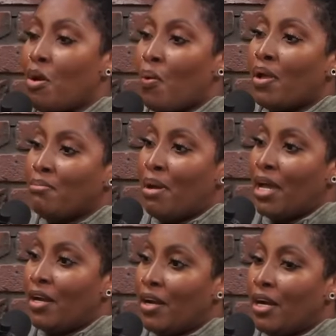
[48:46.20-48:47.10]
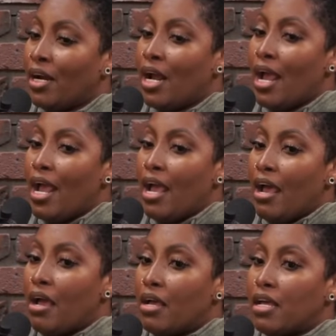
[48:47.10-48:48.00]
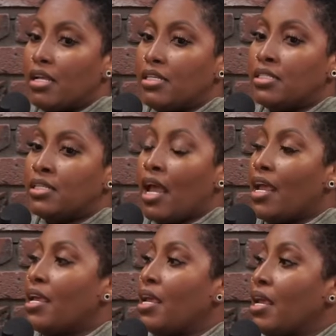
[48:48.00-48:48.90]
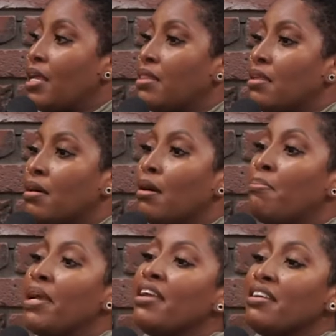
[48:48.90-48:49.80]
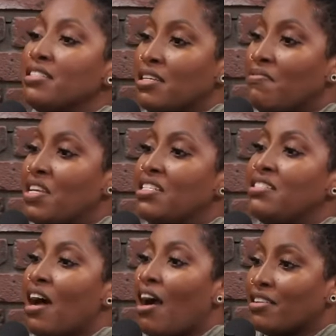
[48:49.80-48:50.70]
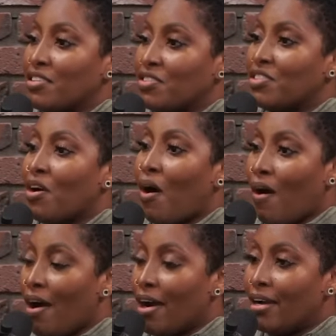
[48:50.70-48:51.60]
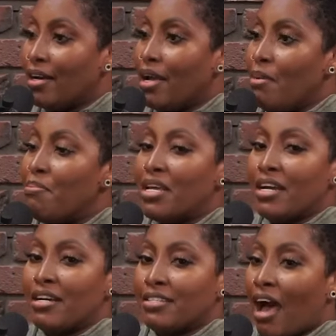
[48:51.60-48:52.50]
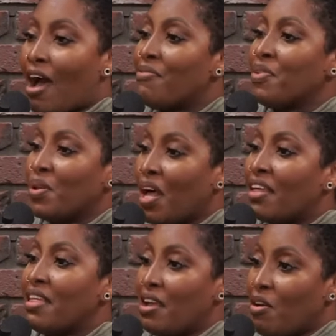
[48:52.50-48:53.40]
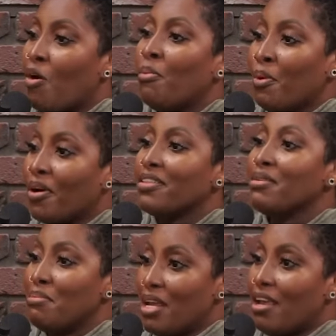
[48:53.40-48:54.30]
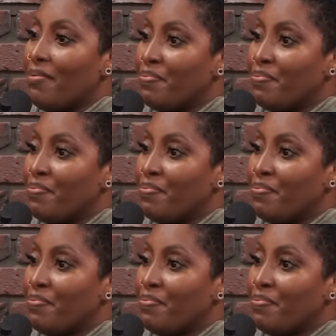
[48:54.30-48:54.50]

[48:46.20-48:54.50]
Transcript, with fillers: knowing better taking the opinions of these doctors to heart right. because I feel like they know more than me.